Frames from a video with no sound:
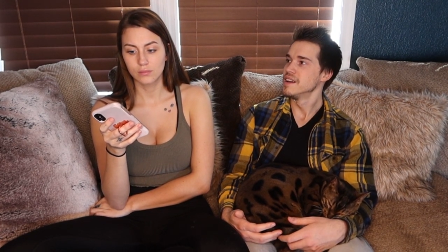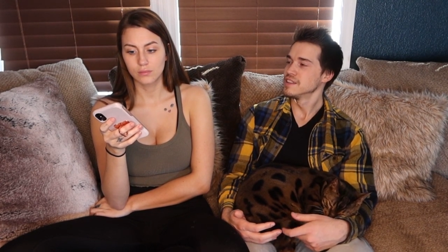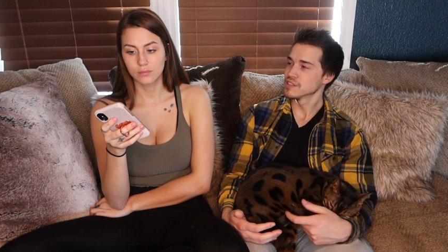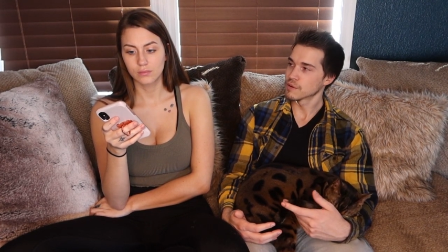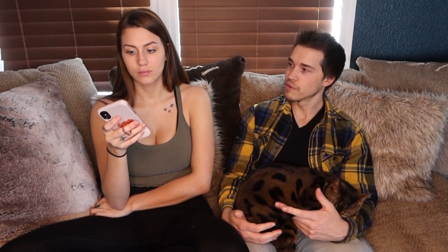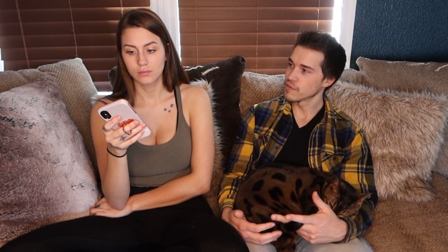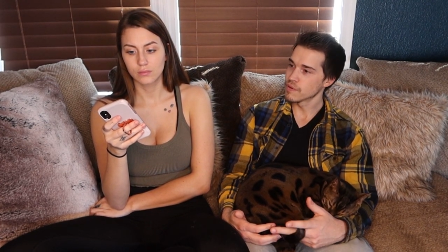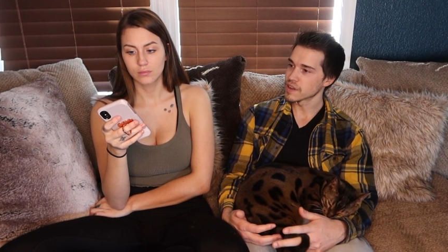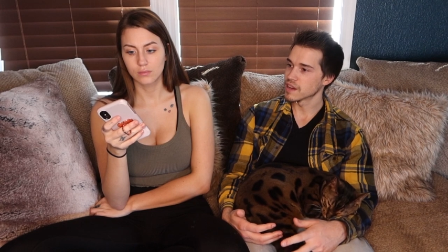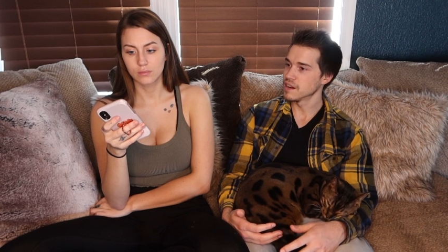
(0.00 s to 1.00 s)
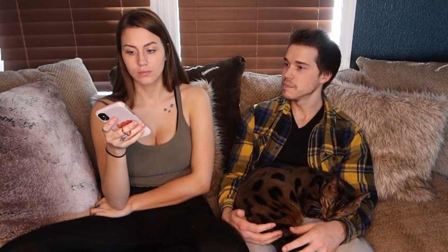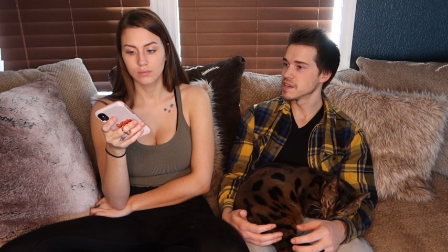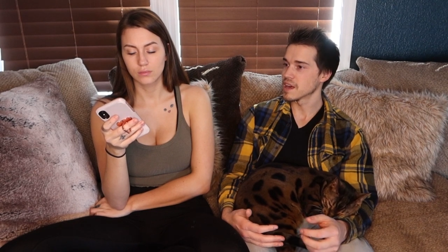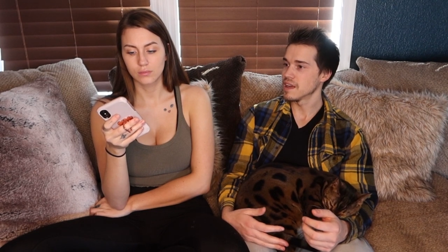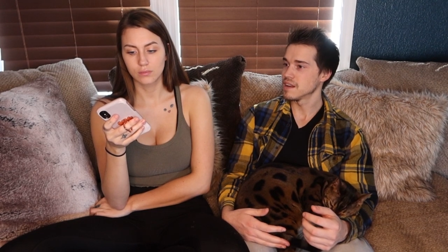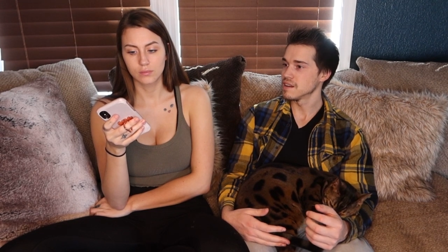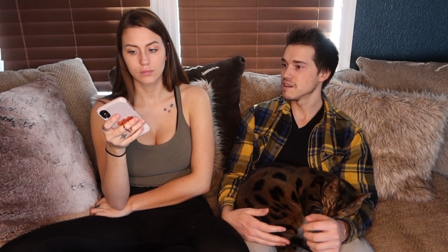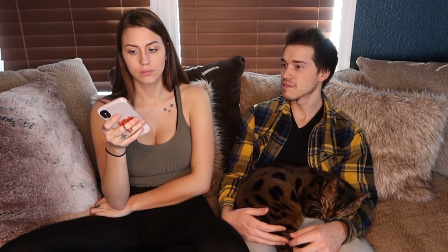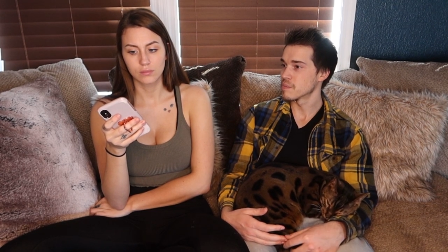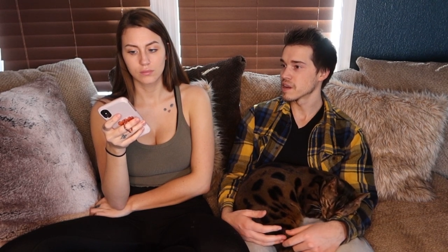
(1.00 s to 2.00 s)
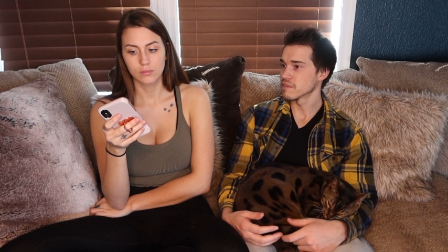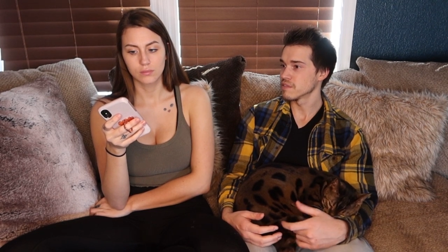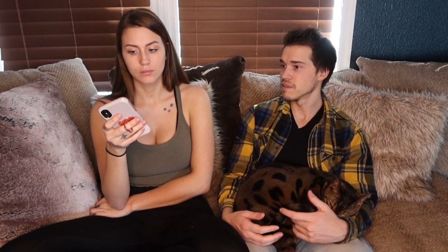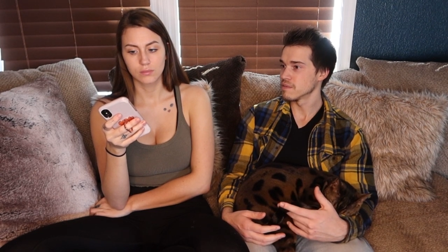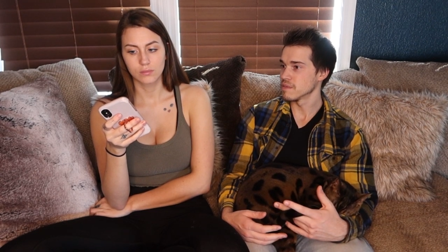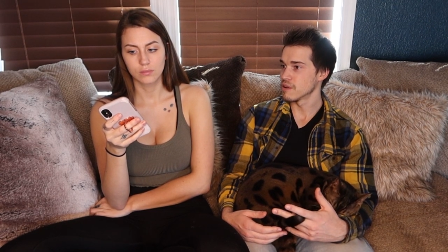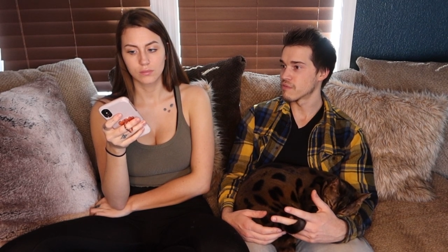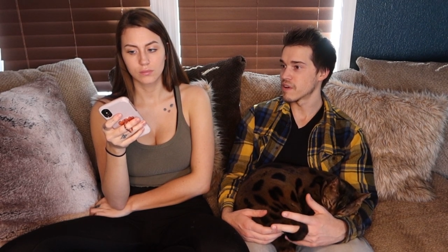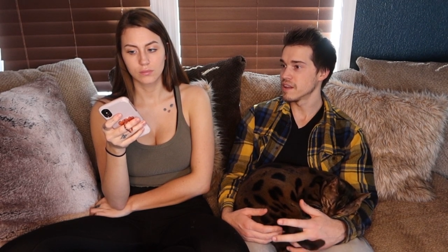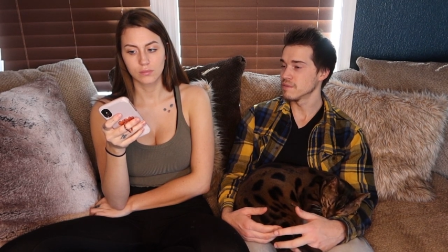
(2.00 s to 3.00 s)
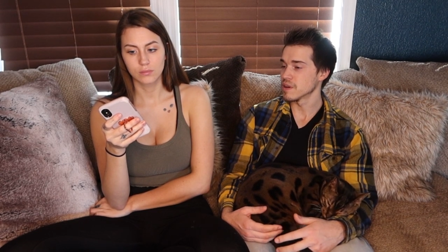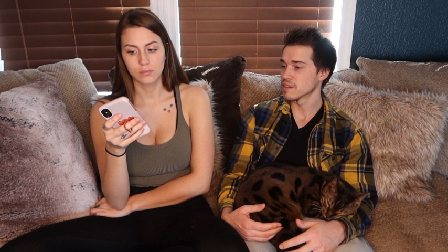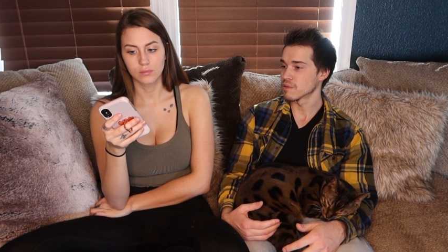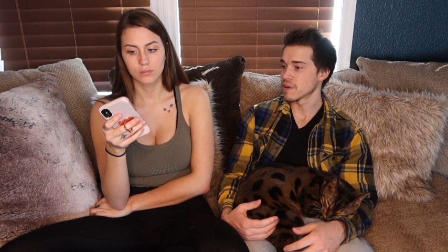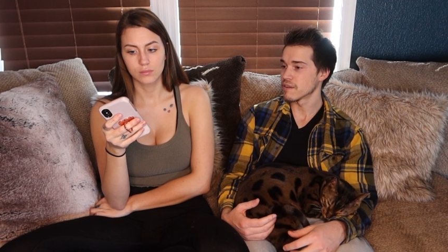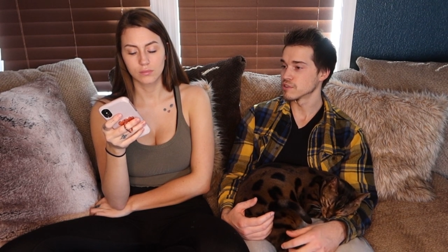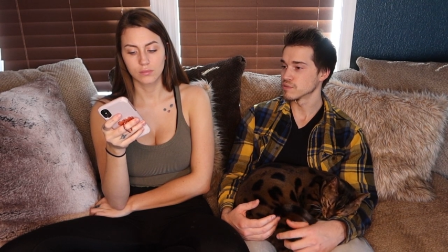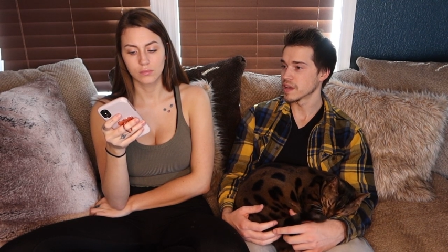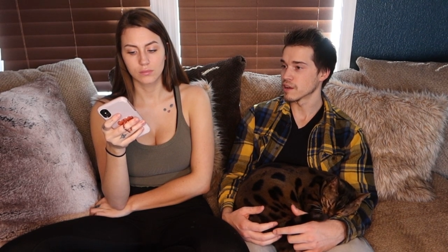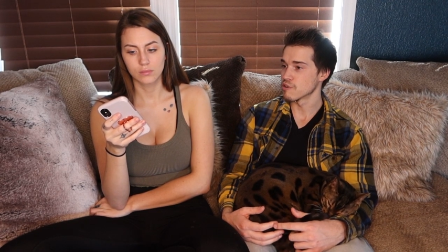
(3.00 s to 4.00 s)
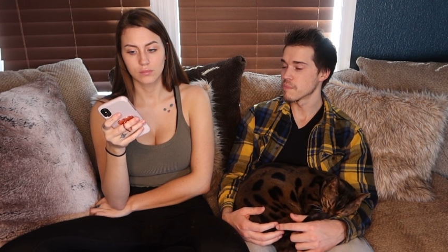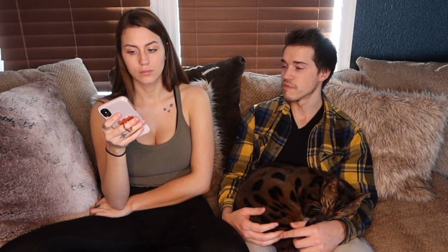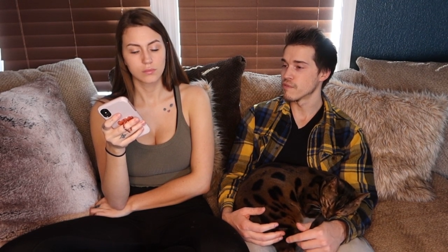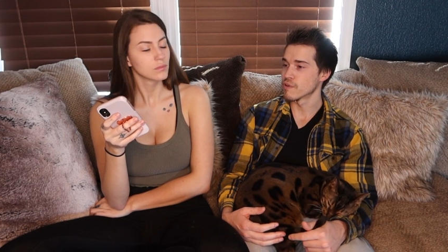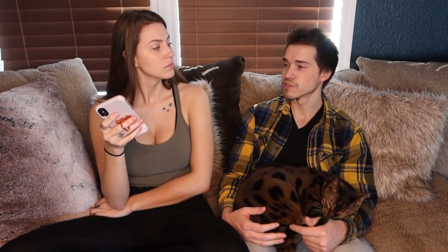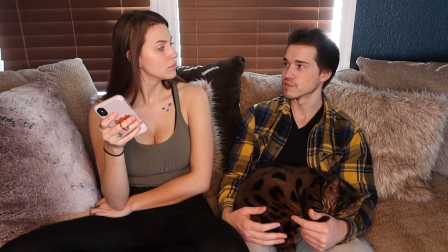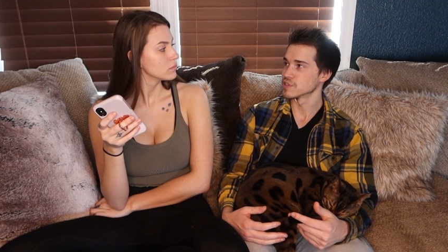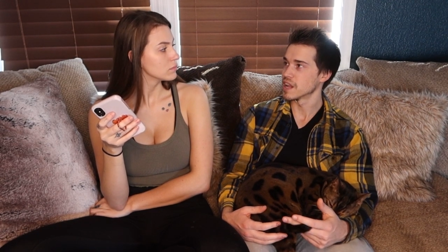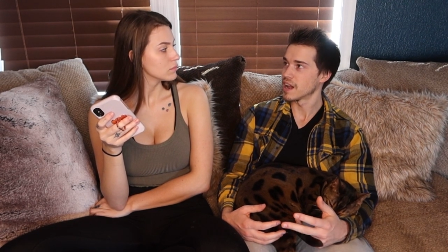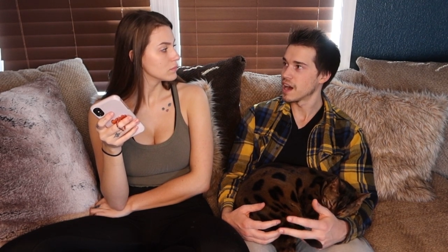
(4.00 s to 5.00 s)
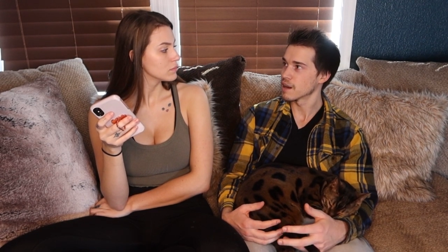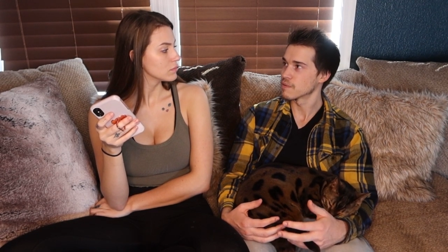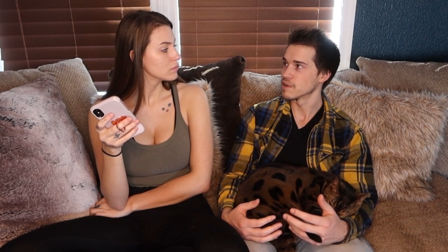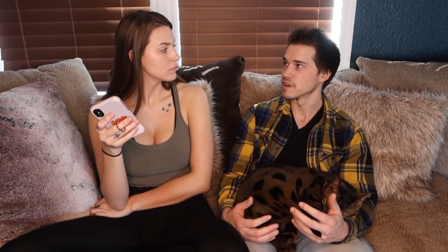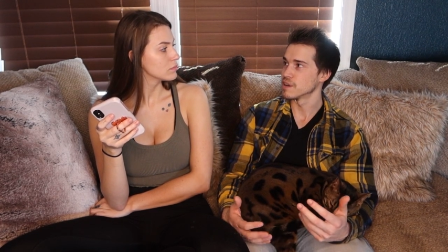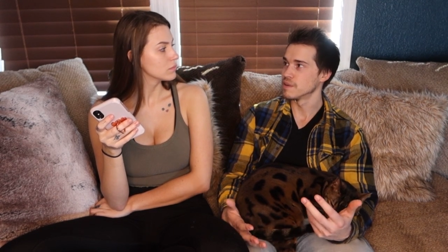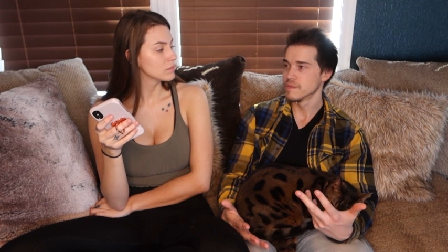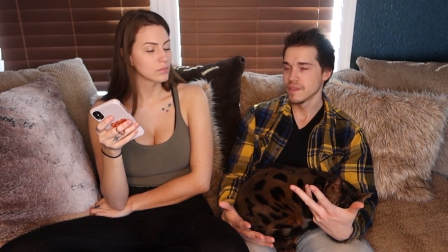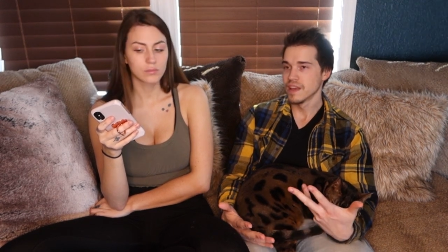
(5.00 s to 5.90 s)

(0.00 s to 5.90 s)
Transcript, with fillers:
Speaker 1: It's like, well, if you want to come, you can, you know, bring your, your friend with or whatever, so we got a group of four, so it's not awkward, you know?